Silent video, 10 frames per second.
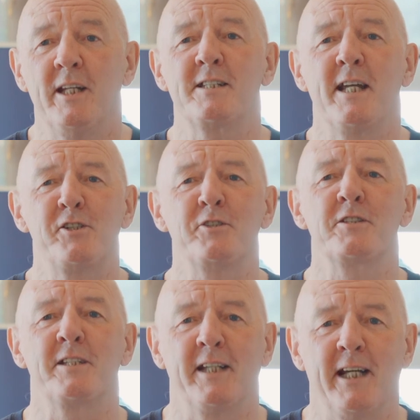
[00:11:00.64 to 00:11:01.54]
the
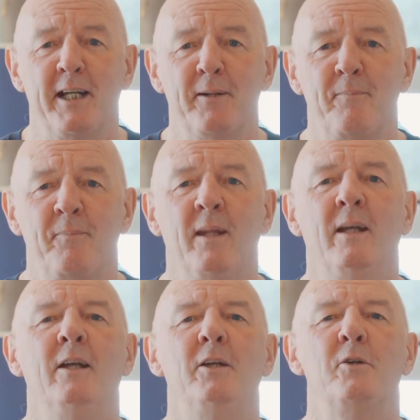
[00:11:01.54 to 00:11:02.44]
sessions today.
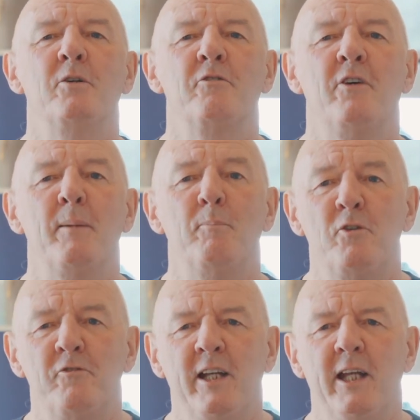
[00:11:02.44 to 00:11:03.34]
You can find
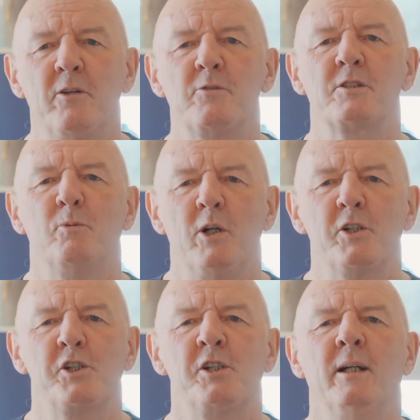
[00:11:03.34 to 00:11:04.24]
more videos to
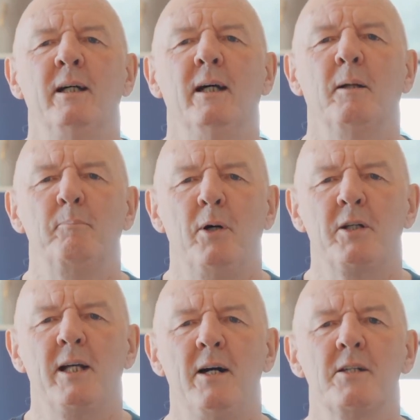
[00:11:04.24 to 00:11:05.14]
watch and
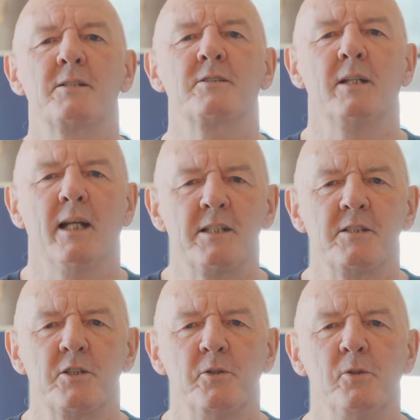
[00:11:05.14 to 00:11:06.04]
podcasts to
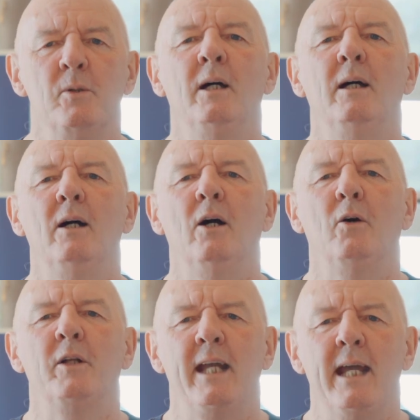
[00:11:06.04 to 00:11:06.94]
listen to
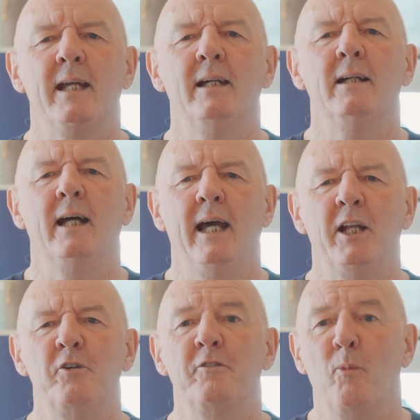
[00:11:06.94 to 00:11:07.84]
on the Anchor
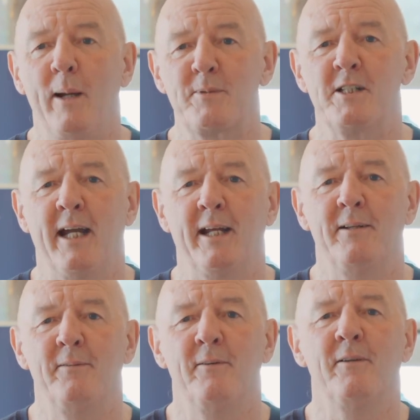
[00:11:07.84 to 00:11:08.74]
Hanover website.
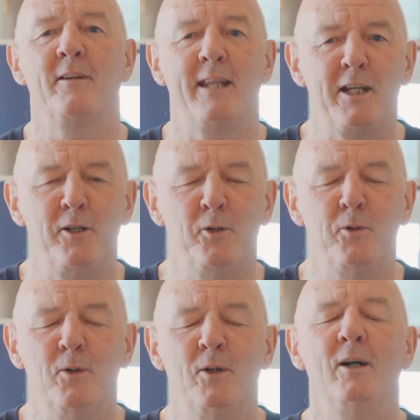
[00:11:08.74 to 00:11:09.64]
Thank you
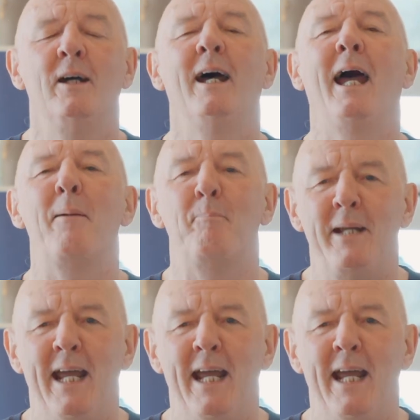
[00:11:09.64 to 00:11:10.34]
and be